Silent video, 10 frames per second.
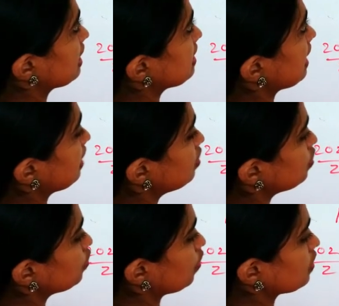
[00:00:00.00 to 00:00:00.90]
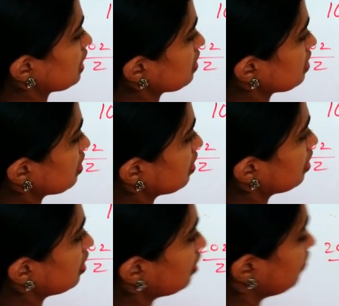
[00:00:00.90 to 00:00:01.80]
less than 206,
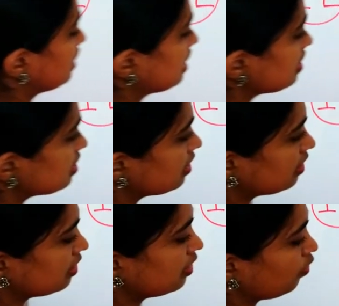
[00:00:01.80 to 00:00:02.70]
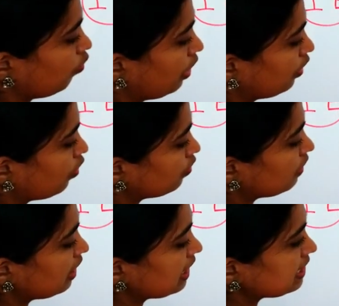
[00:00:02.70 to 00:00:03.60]
which is
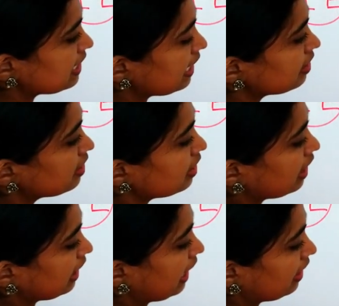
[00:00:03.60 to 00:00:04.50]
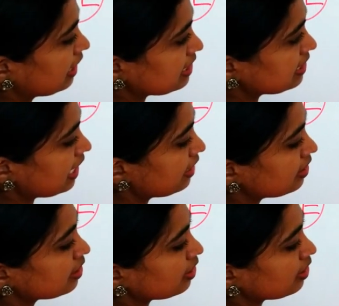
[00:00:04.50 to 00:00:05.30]
101 less than n less than